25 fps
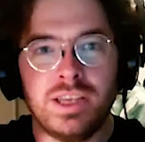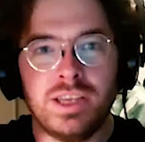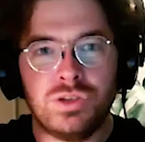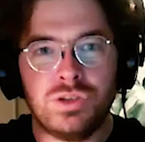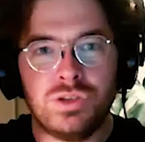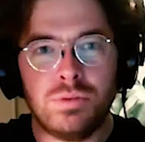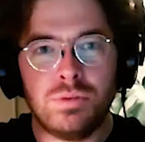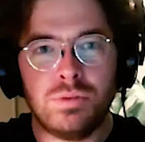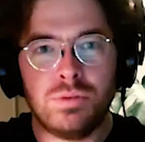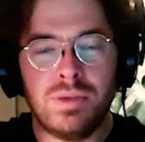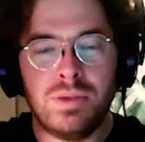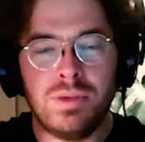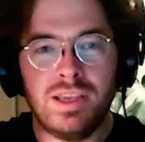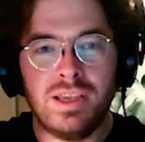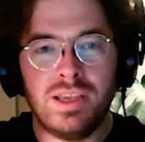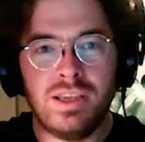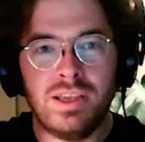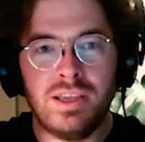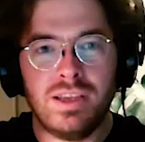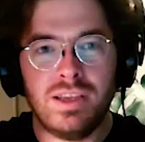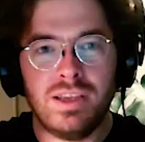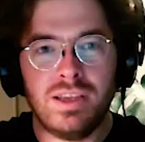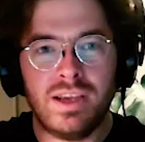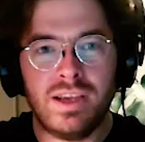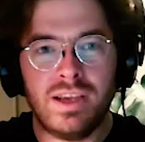should
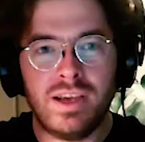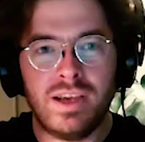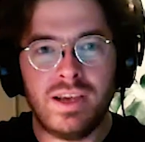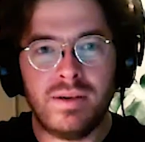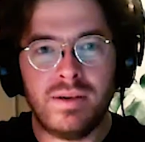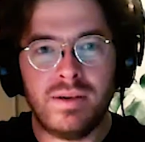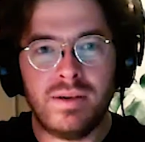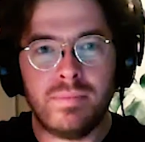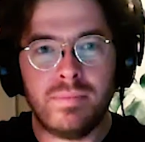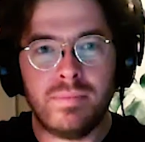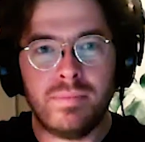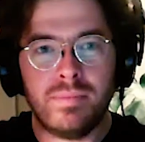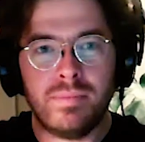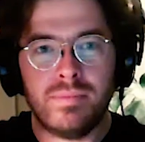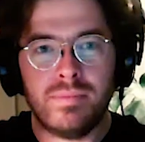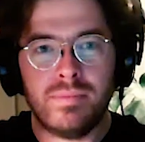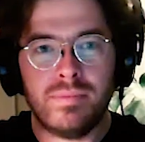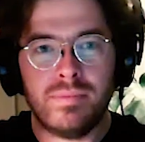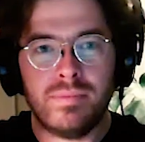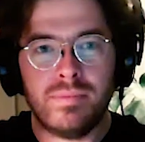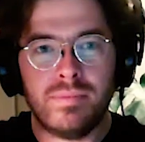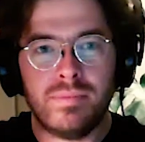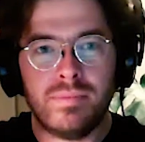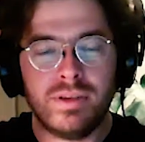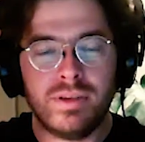be sniping
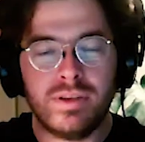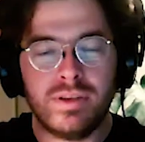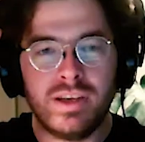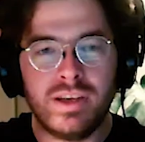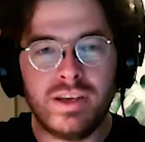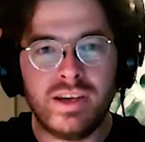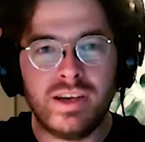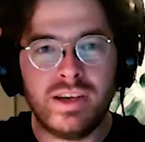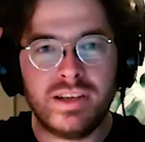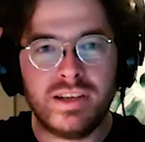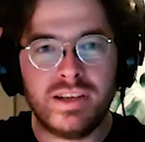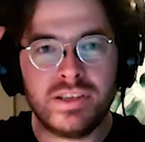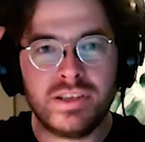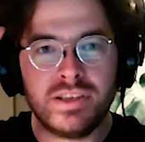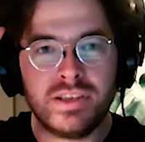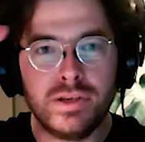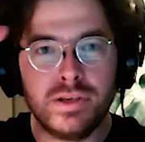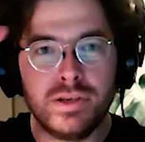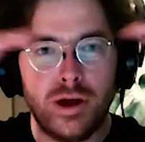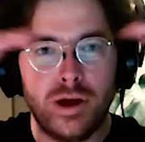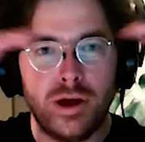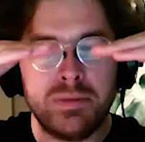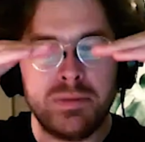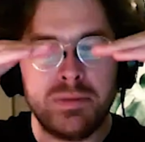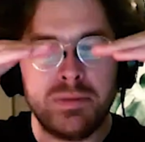
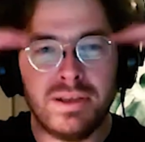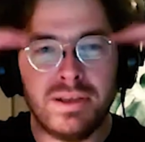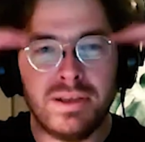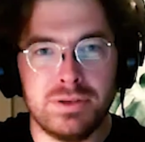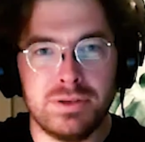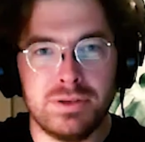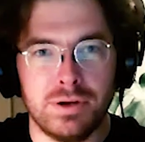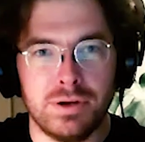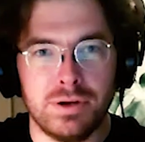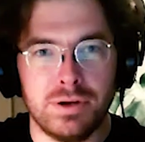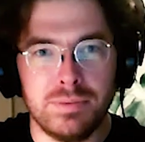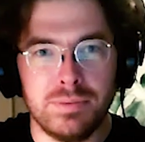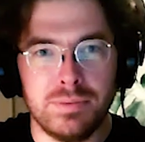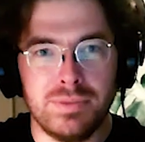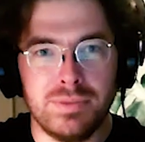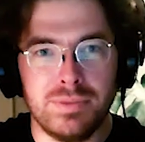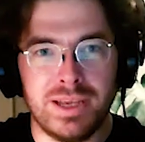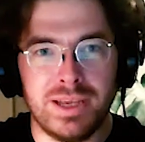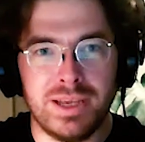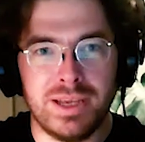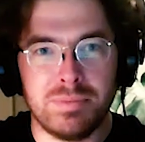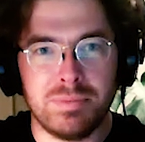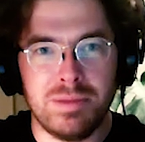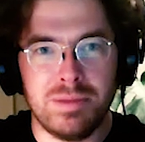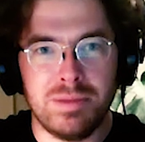Tom,
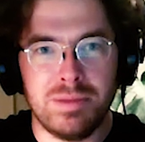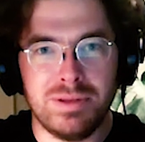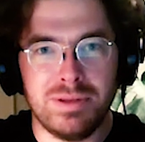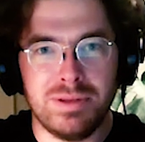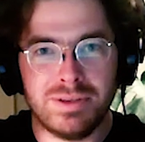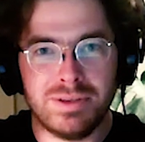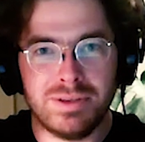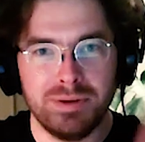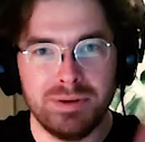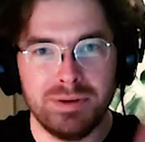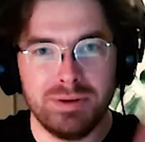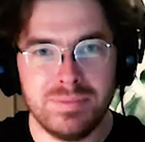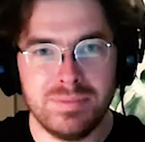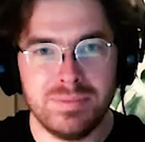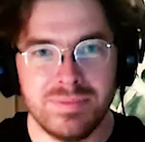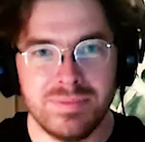like peeping Tom.